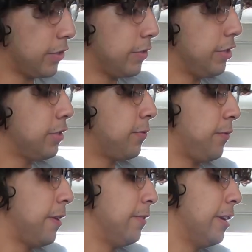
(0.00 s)
so I just
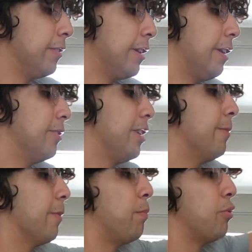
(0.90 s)
found out that I was
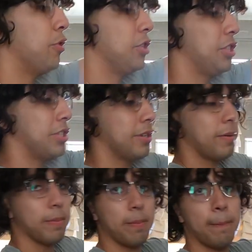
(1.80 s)
able to push
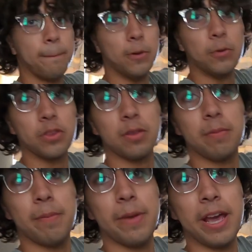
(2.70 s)
both of
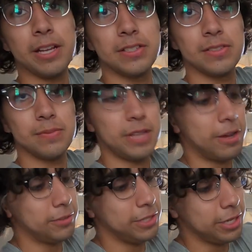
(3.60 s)
my bags
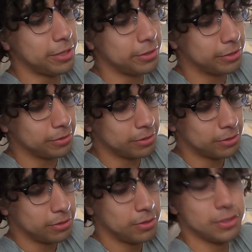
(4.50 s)
down together,
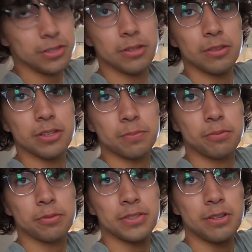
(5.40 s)
and so there's
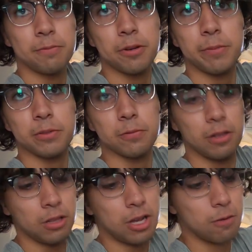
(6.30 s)
still pretty much a
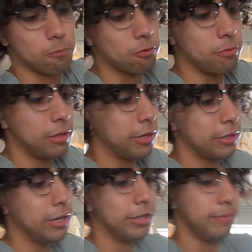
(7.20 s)
lot of room in there
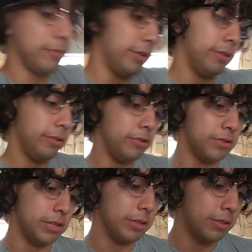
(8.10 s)
that I can be
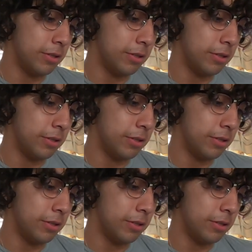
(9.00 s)
using.